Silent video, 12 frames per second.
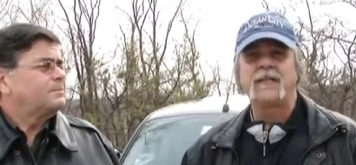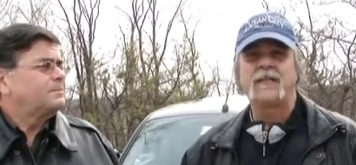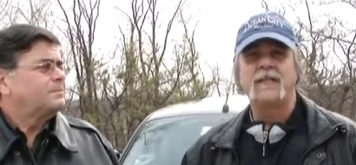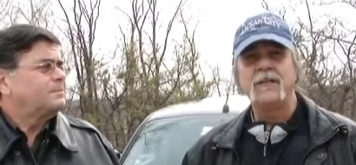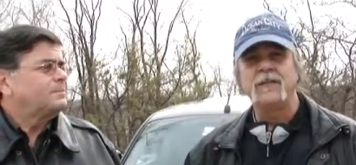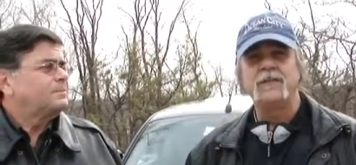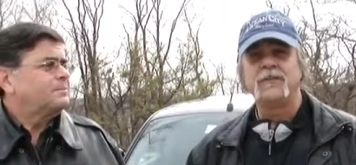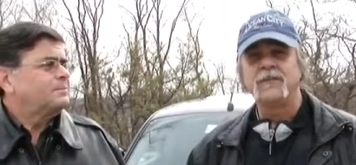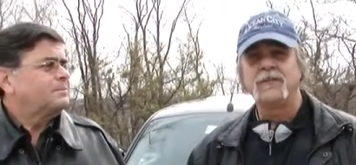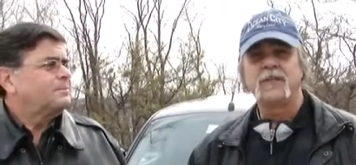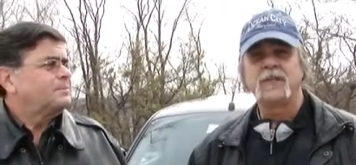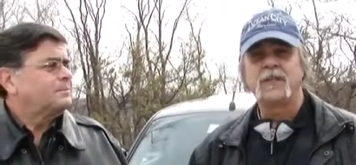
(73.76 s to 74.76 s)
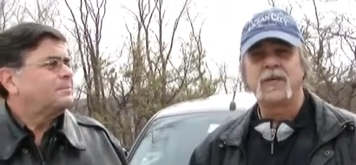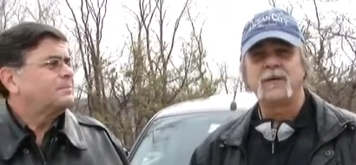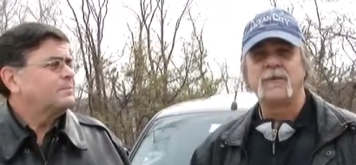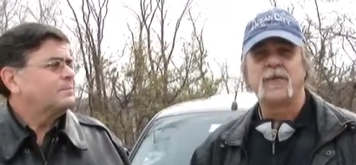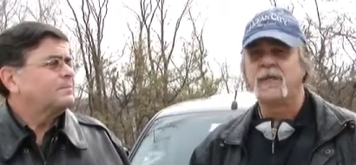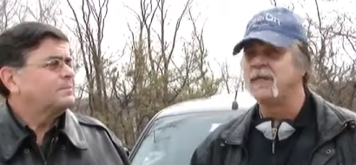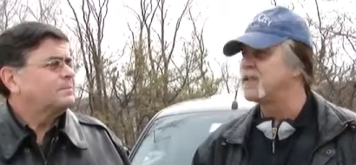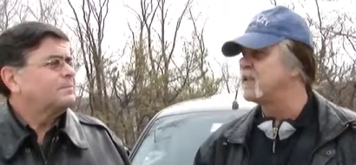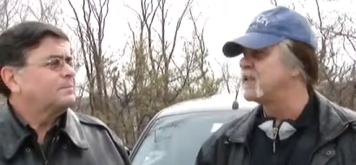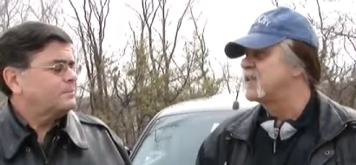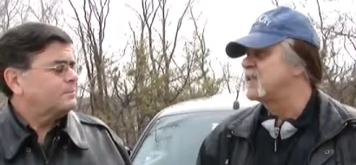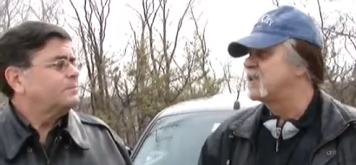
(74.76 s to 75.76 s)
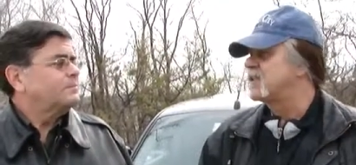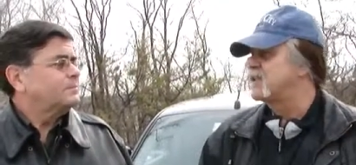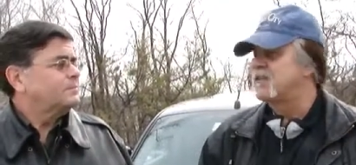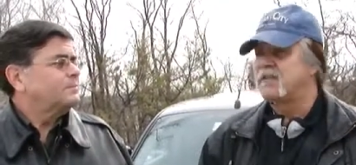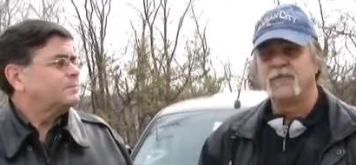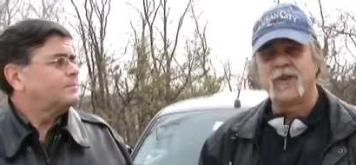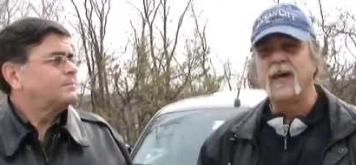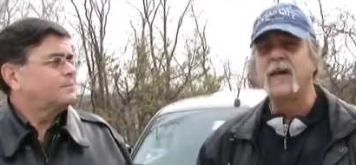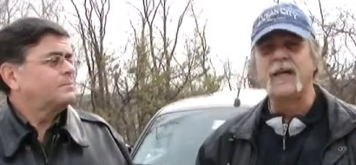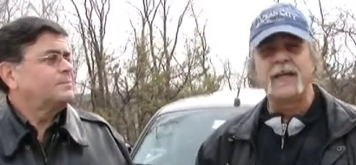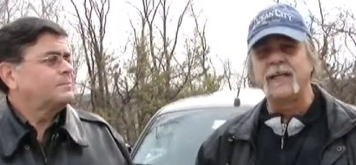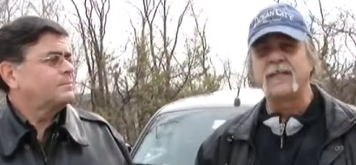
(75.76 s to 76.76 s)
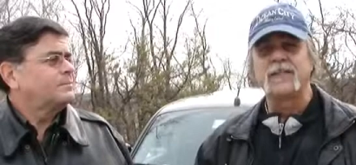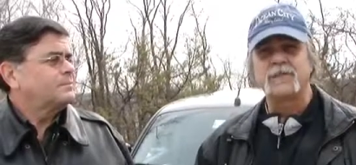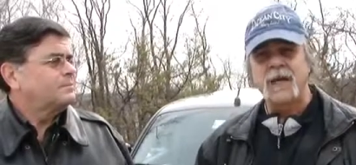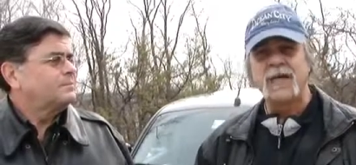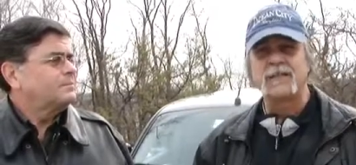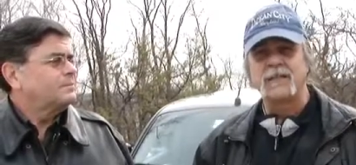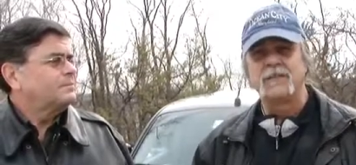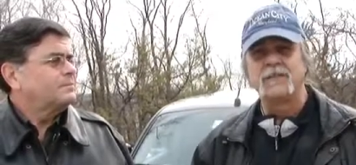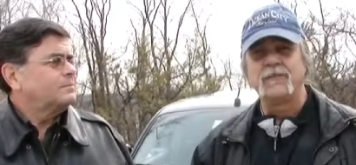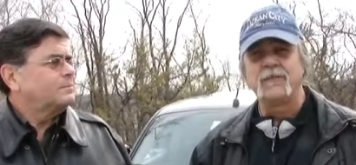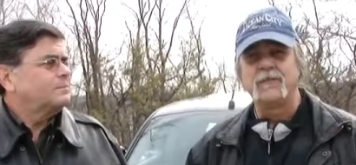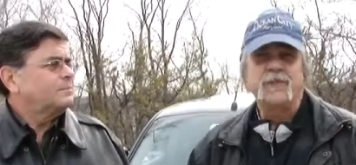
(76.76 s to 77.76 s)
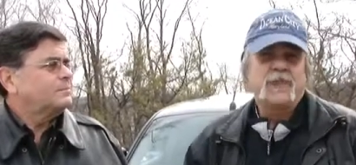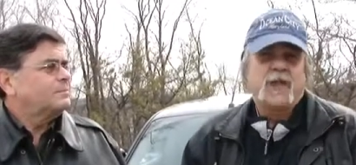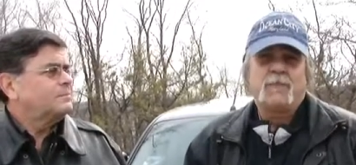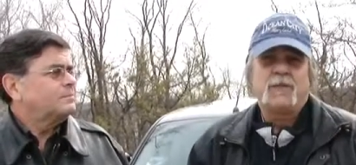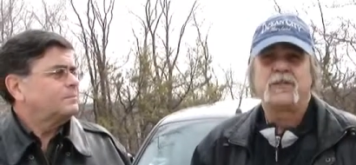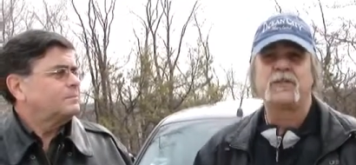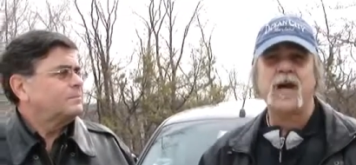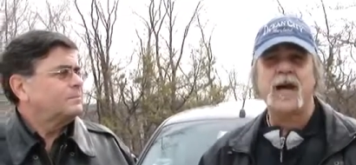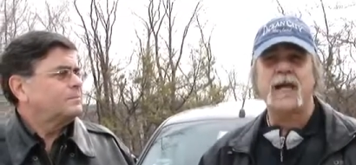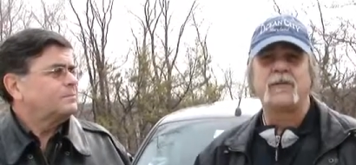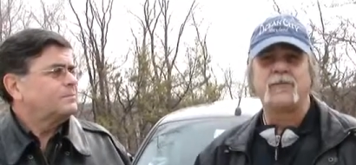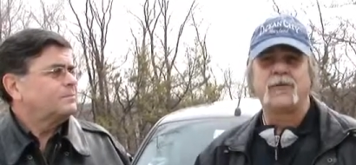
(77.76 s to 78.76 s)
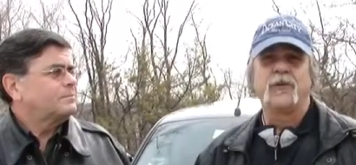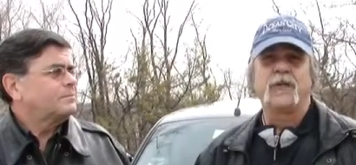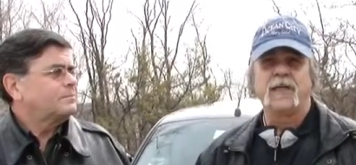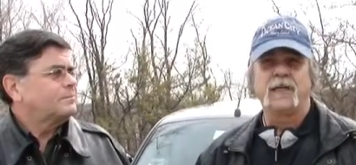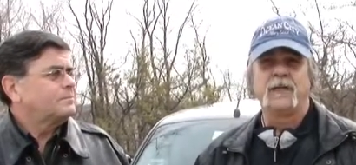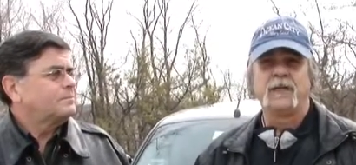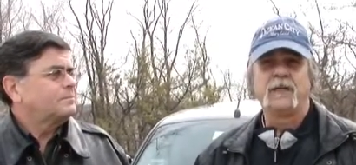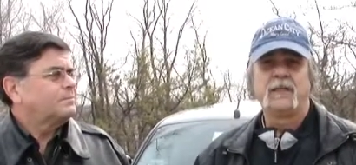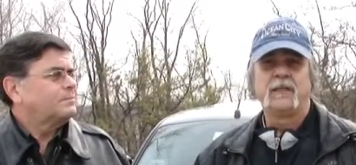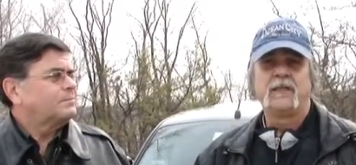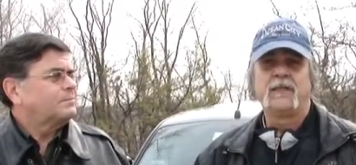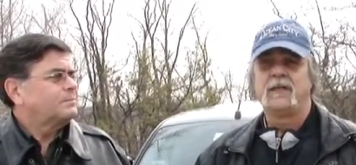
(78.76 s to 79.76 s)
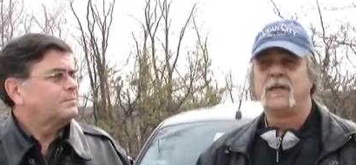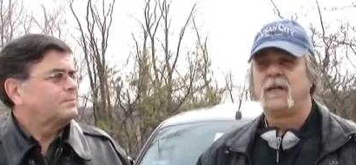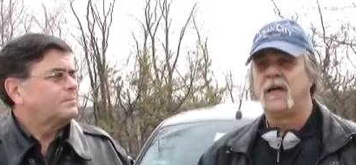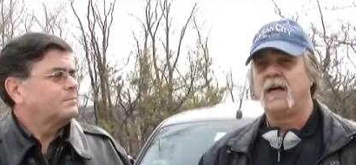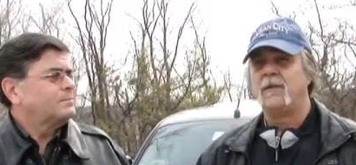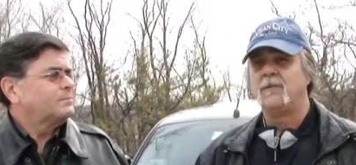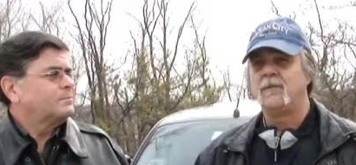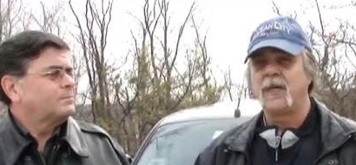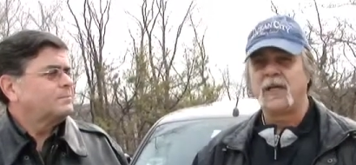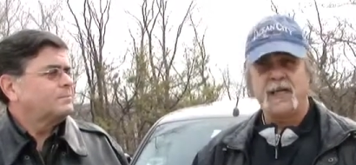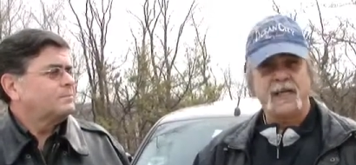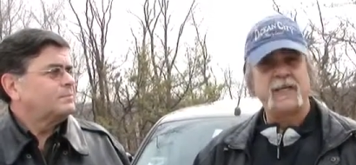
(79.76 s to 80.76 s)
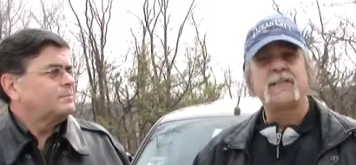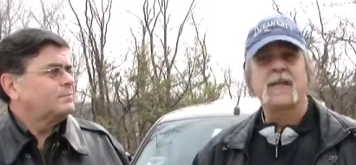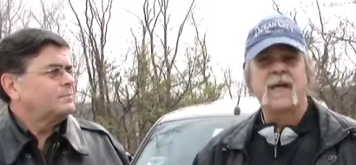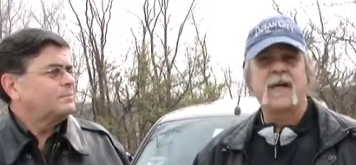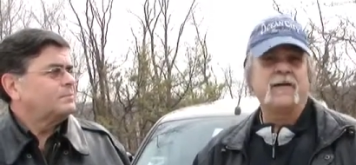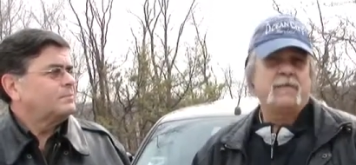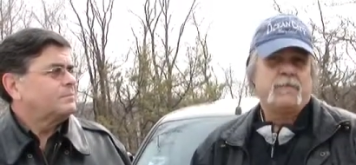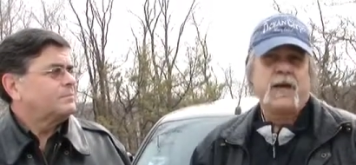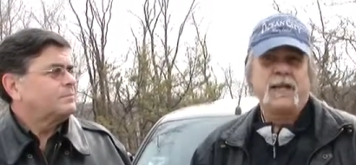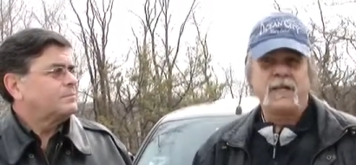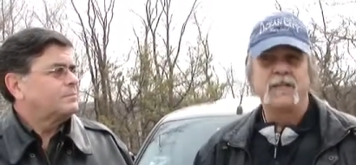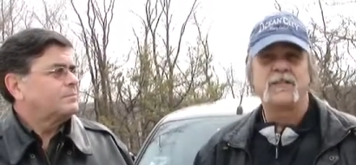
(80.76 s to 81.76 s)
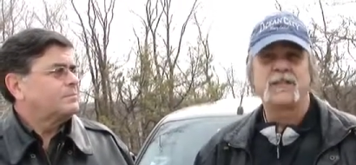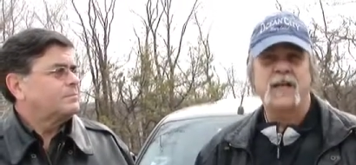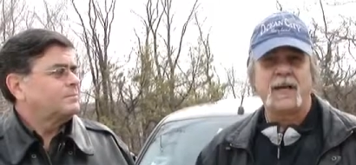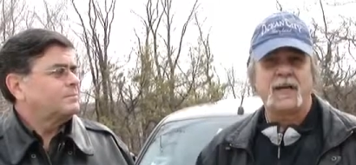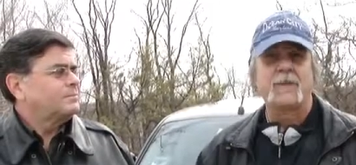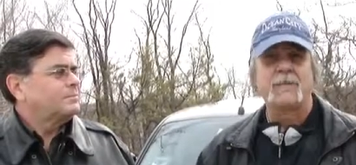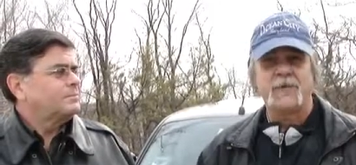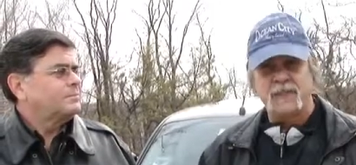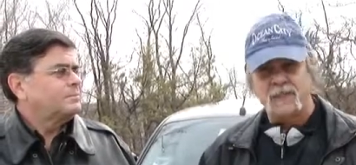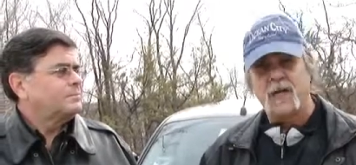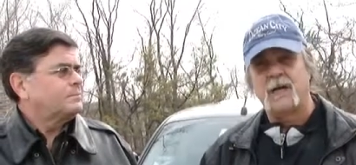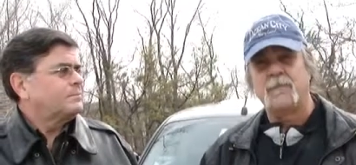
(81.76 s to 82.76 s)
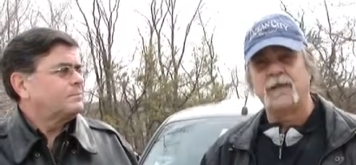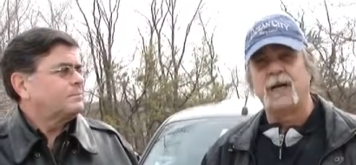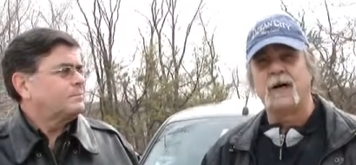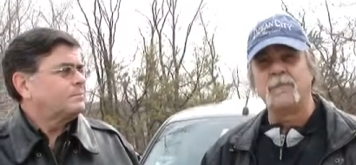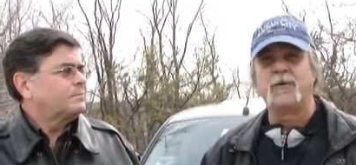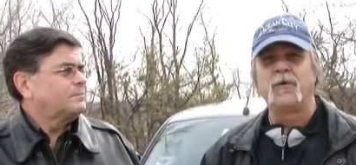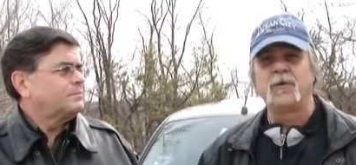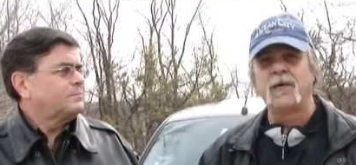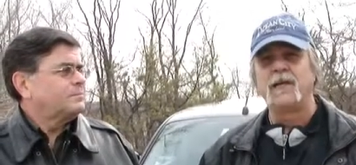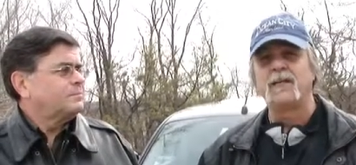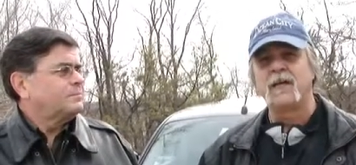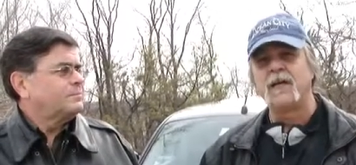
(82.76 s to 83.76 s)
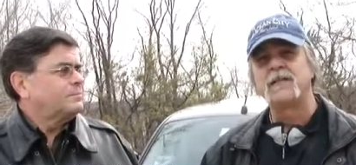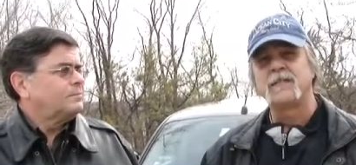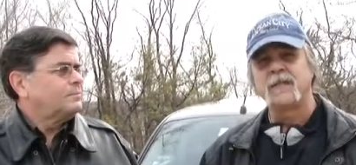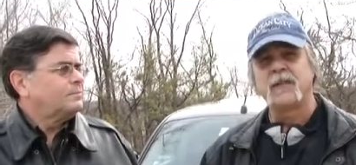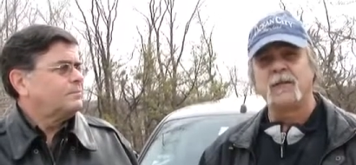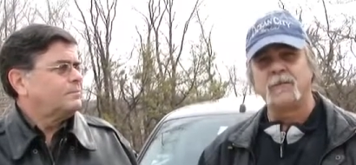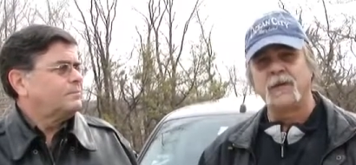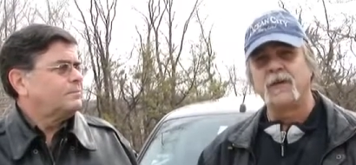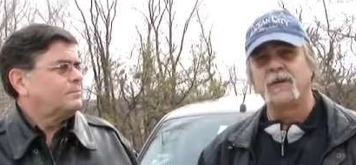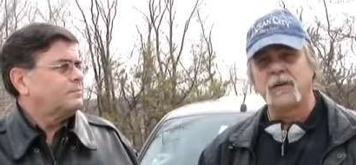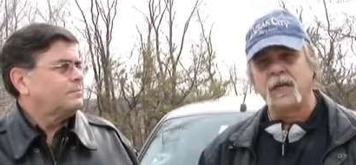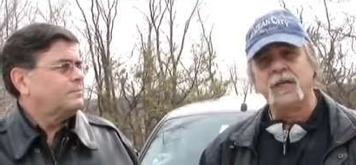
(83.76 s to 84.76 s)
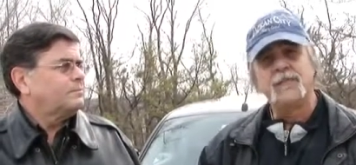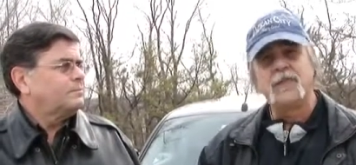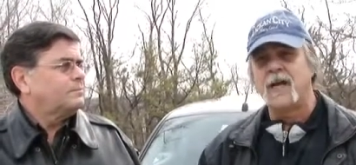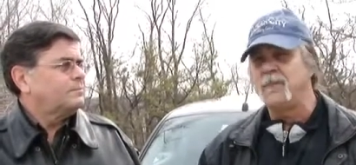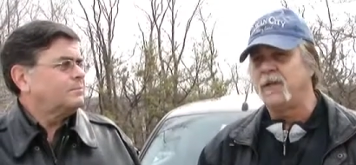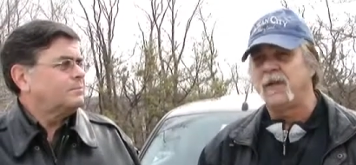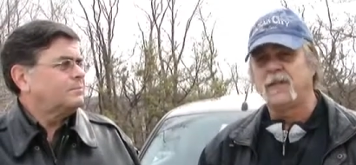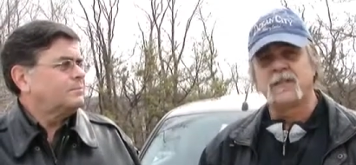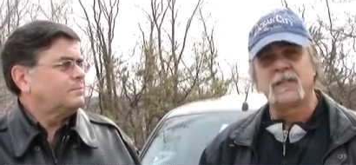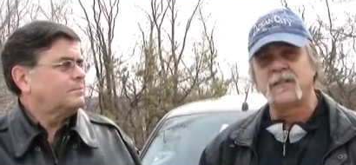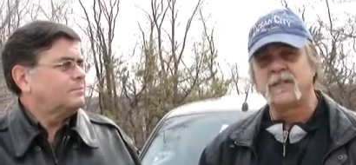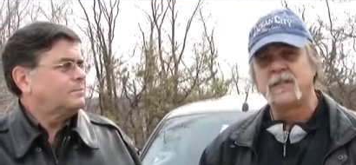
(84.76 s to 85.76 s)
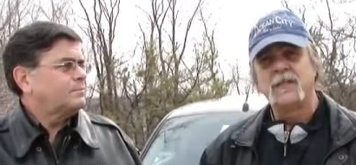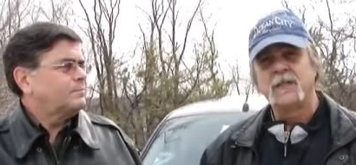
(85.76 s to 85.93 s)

Speaker 1: to lose? I mean, it's it's very inexpensive. So Thirty bucks. Try it for a year. Right. Um, and like I say, I, my year's not up. It's coming up, but when it does, you know, I'm going to go lifetime because it's